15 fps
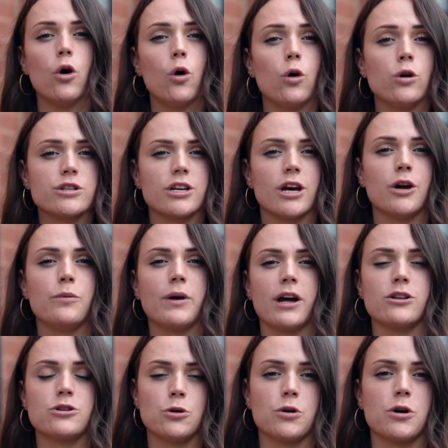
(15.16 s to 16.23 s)
Also, we're
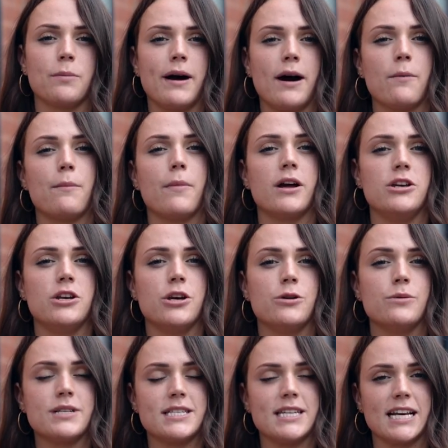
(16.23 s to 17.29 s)
going to talk about my new
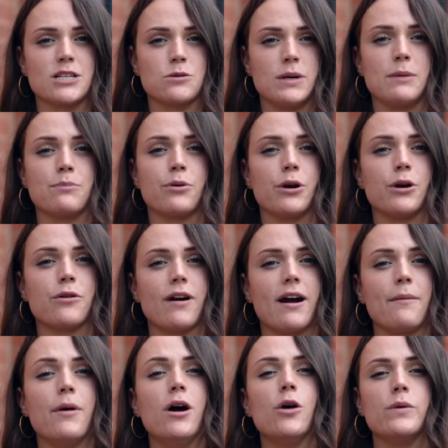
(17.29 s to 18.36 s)
6-week
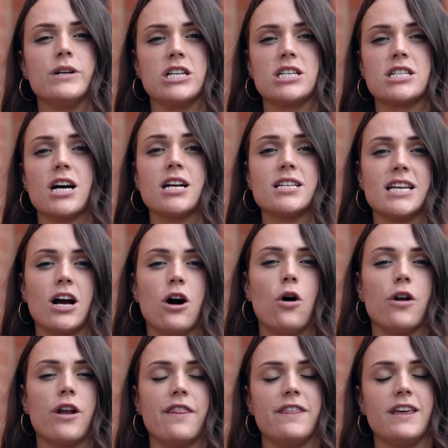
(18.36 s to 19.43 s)
program, which is starting
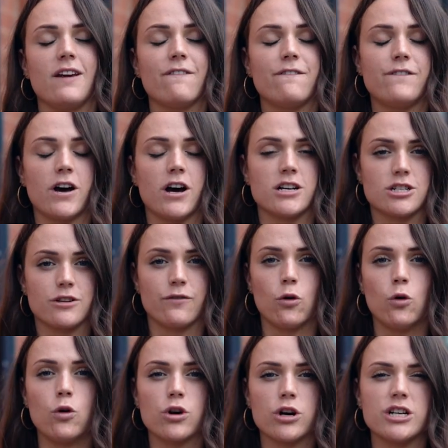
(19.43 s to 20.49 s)
on the 1st of
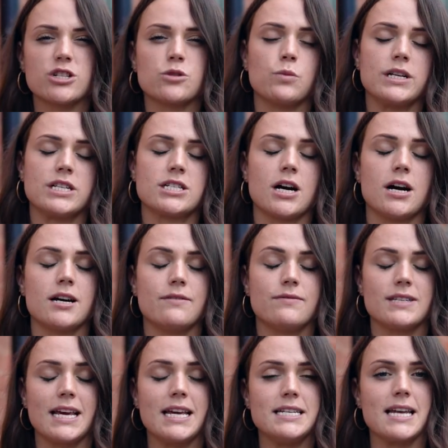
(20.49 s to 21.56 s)
August, which dives
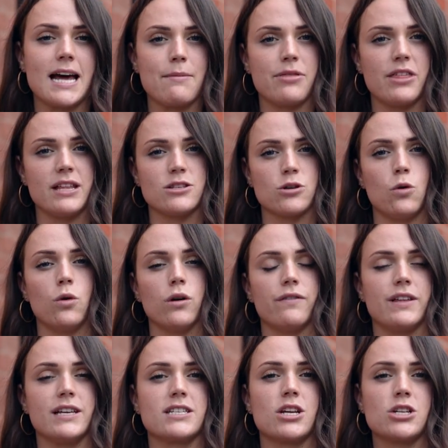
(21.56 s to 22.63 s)
in depth into all of
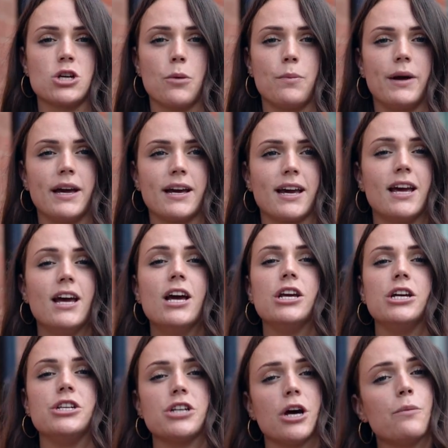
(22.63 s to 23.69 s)
this topic.
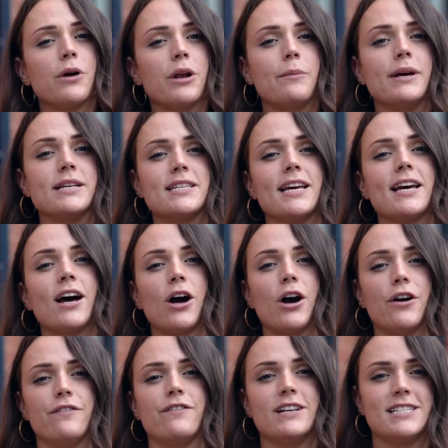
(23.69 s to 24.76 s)
You don't want to miss it.
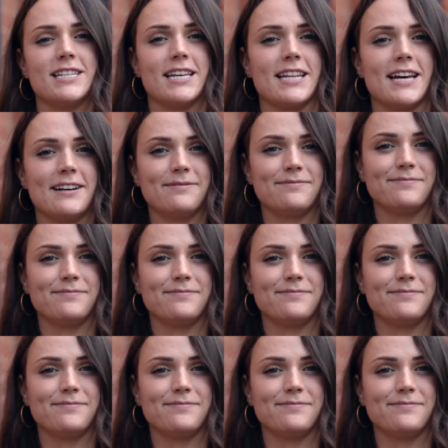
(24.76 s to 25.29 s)
Hopefully see you there.